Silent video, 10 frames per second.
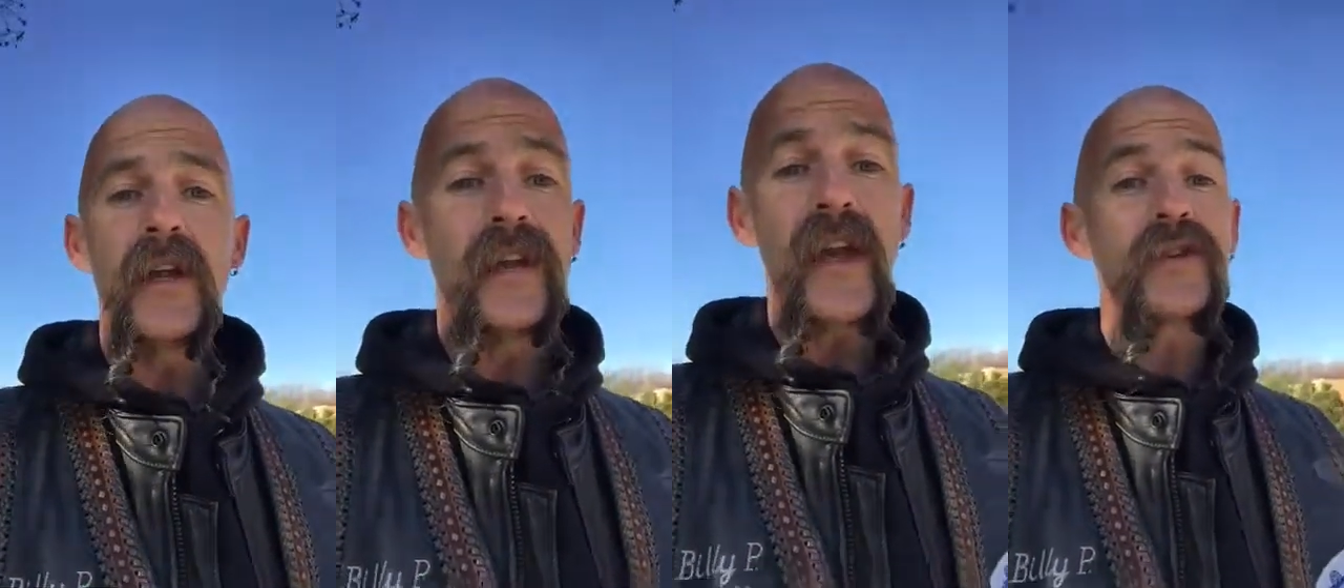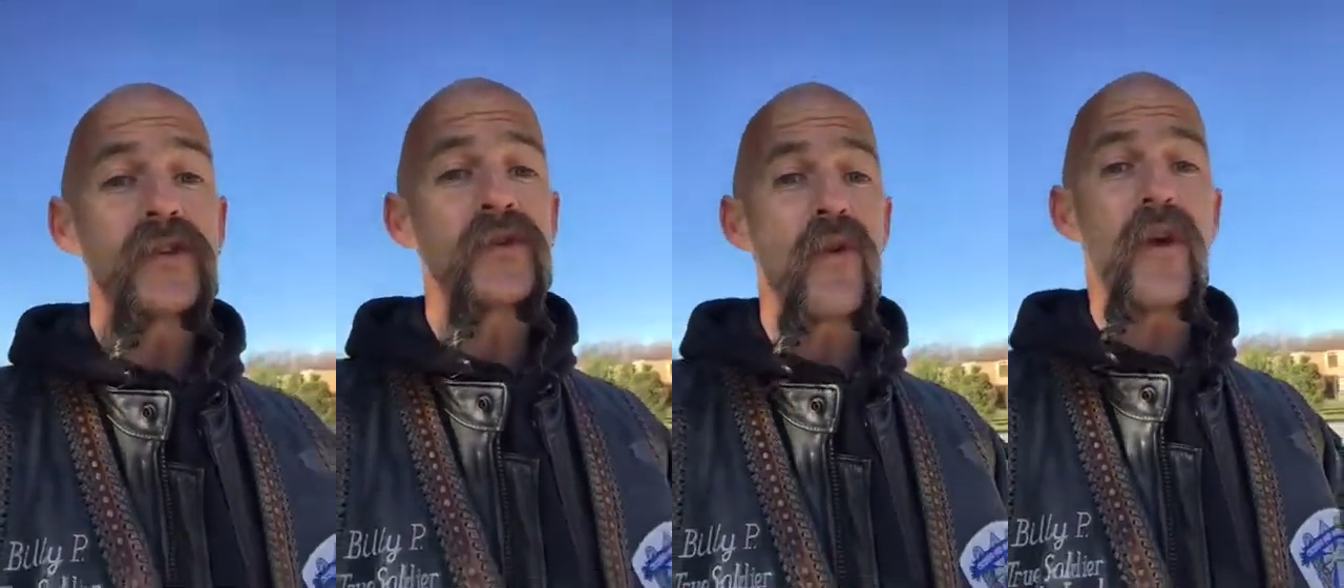The
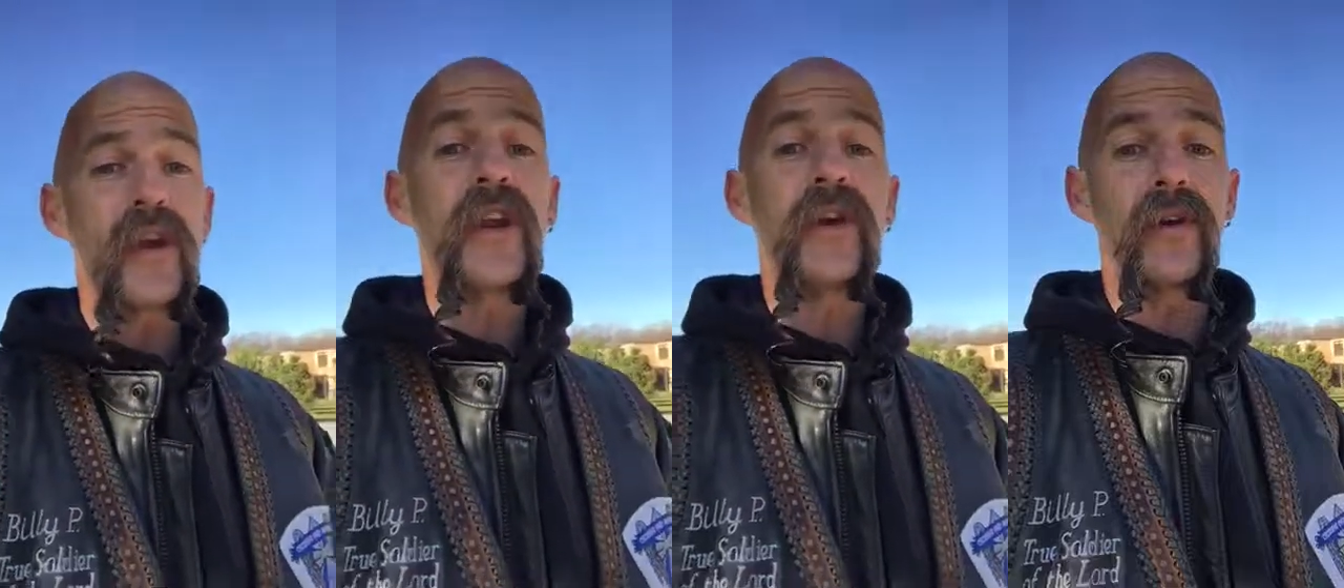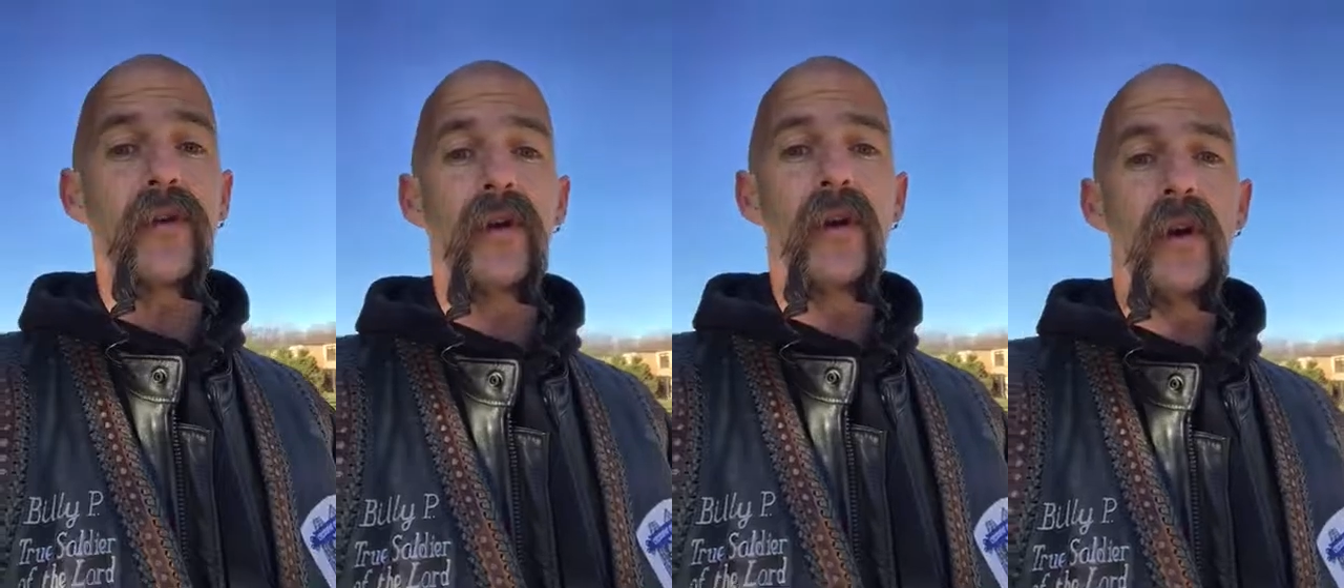answers are already
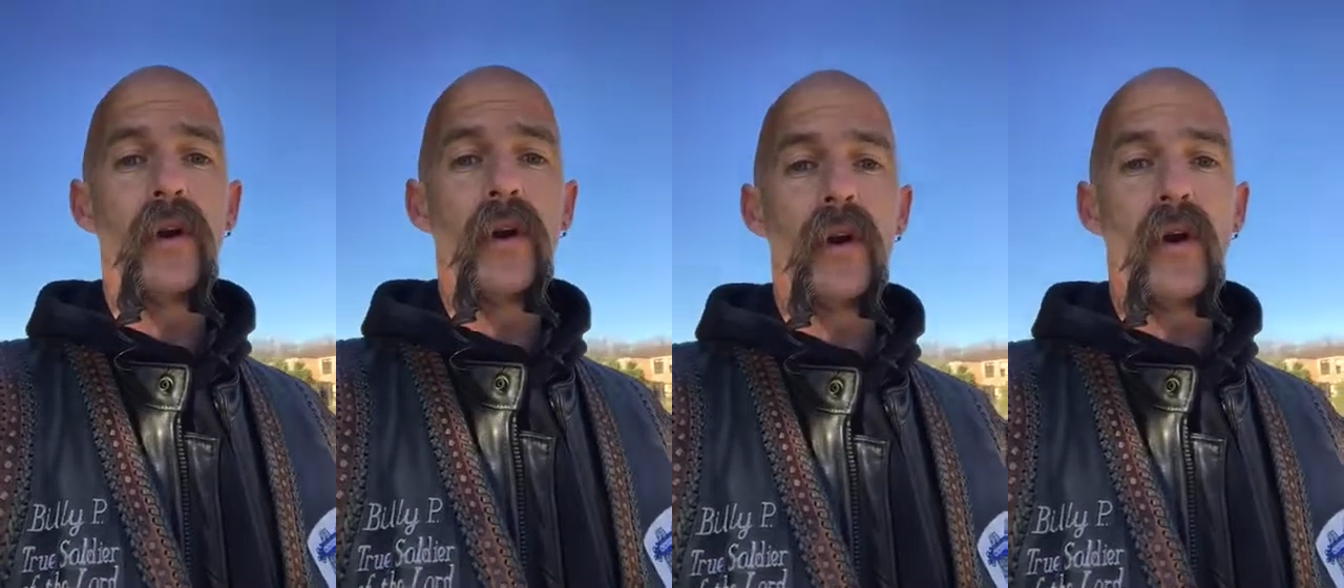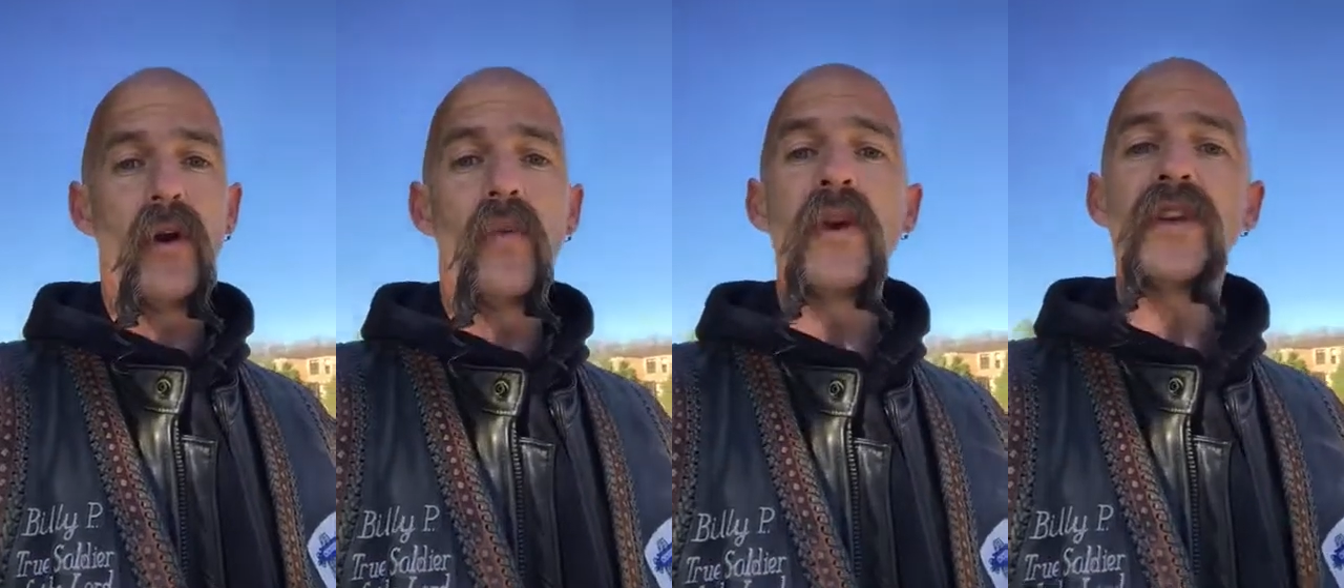here.
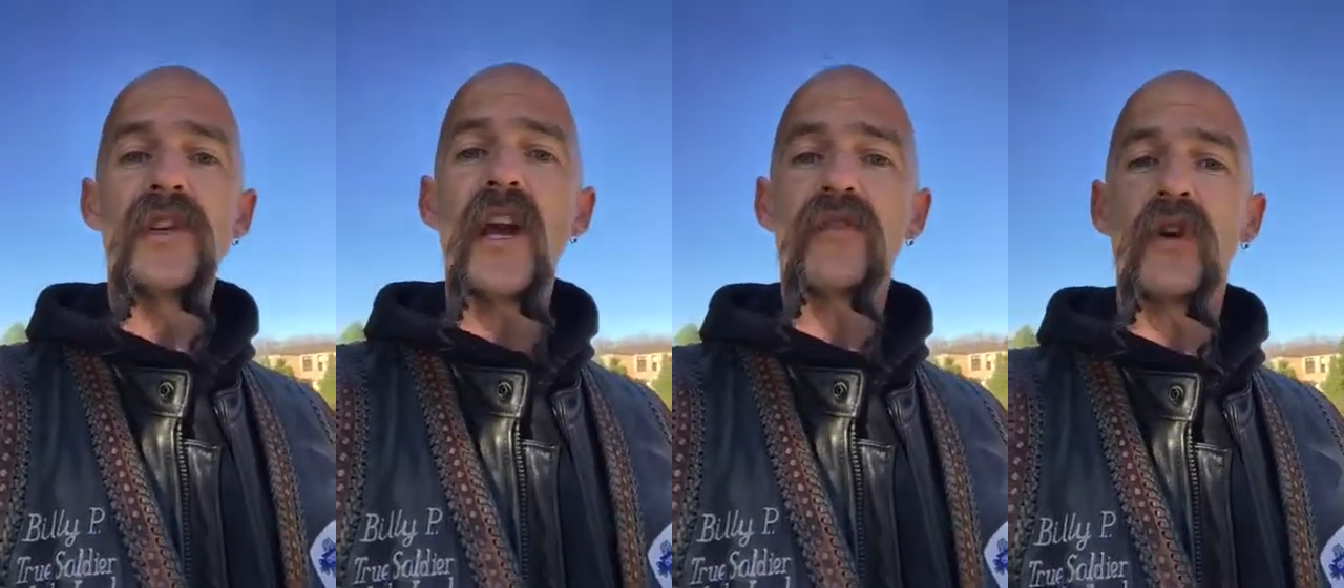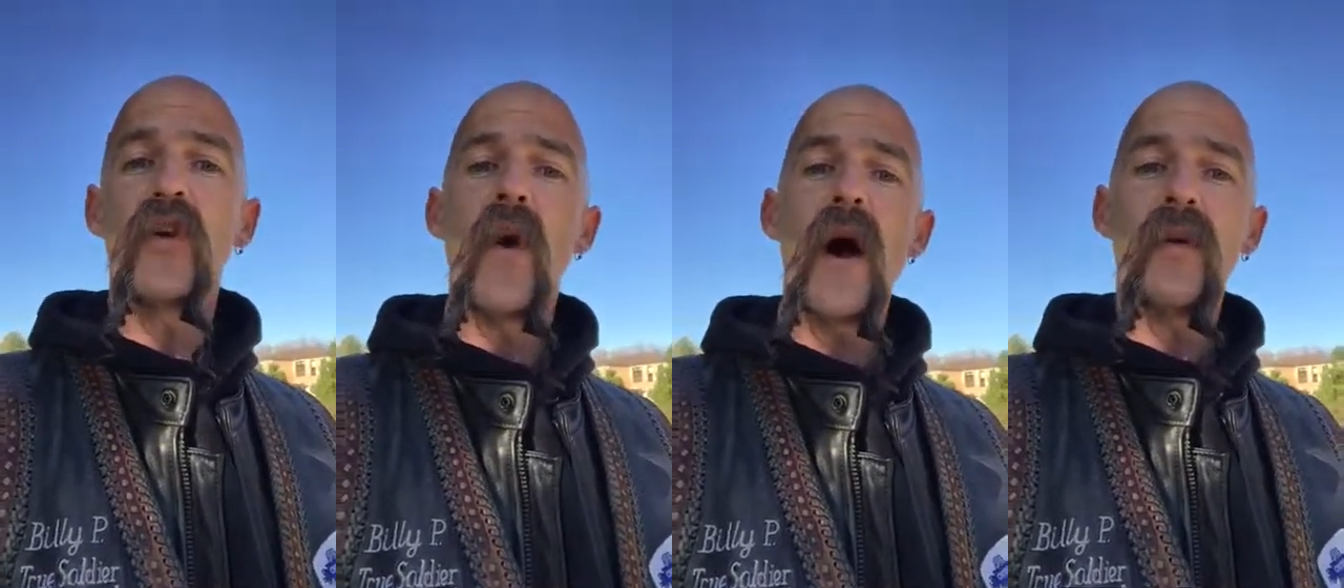We just have to
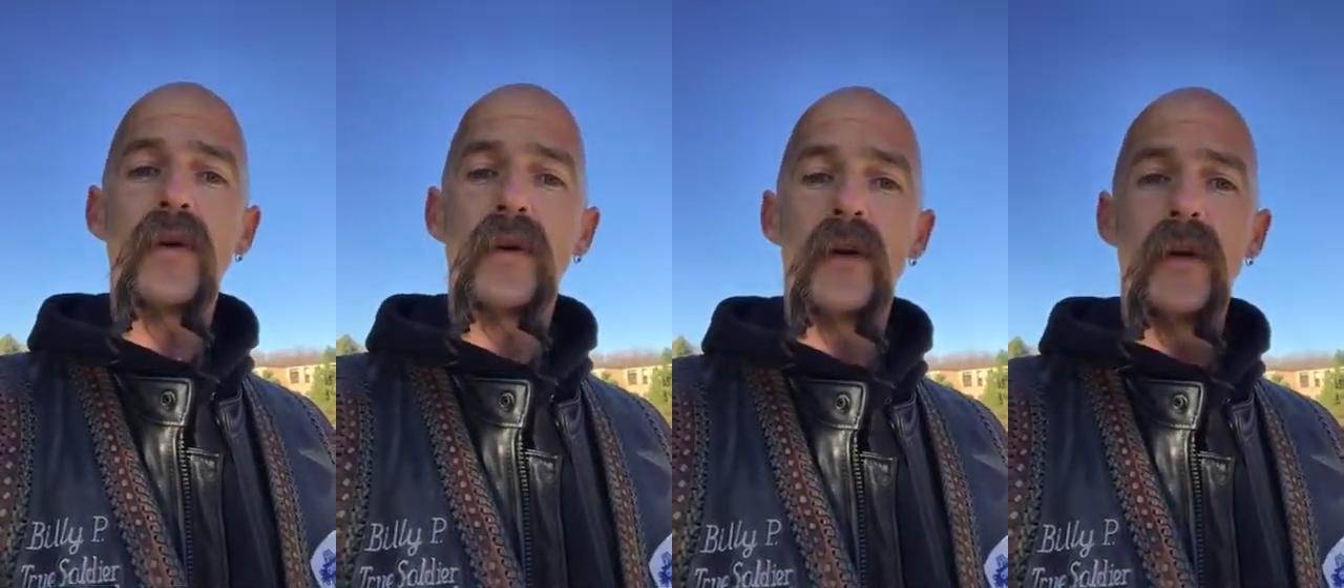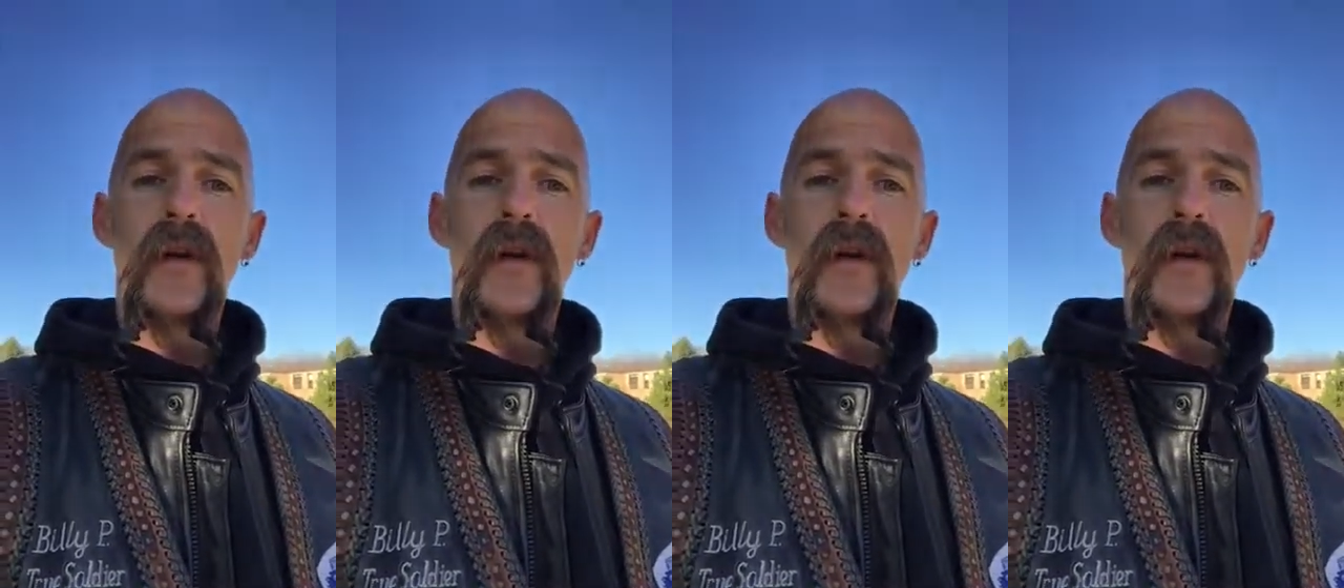go out.